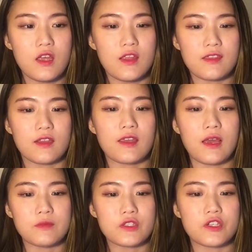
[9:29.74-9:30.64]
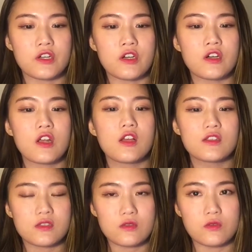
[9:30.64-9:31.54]
that capture,
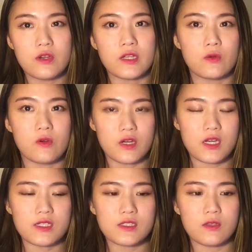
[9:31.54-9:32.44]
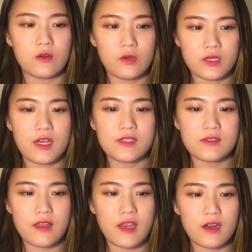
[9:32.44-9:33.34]
store, and organize
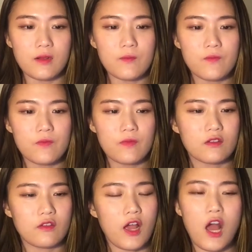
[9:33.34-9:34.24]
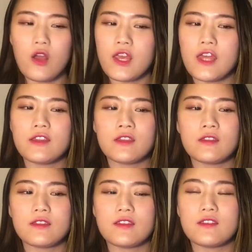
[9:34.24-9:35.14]
data. So how
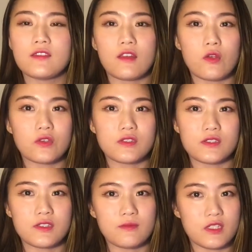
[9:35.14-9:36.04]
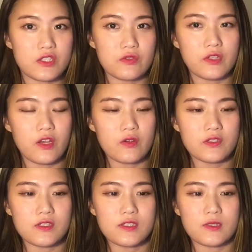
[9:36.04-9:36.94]
can this ecosystem, digital
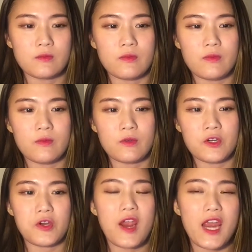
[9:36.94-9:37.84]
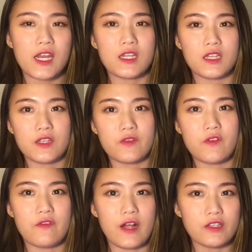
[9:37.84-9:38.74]
ecosystem, create and deliver
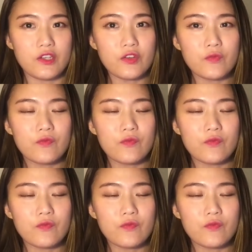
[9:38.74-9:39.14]
value?